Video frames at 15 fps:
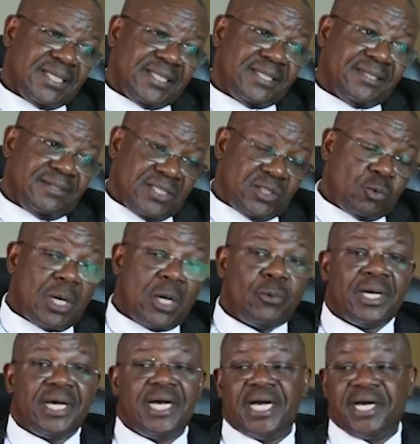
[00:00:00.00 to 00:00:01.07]
The reason why we
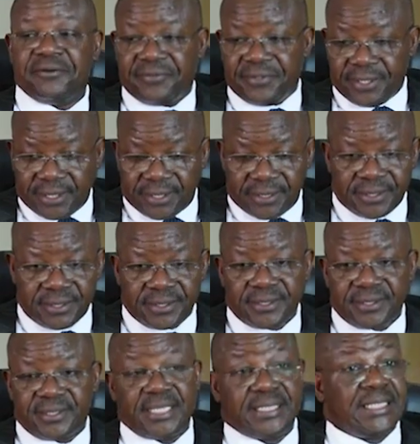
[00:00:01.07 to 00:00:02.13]
are having
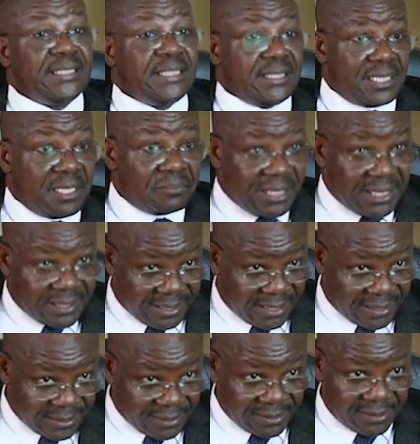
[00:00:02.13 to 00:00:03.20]
Niger Delta
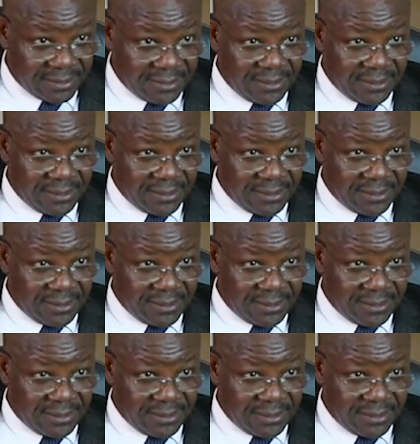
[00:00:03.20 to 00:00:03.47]
militancy,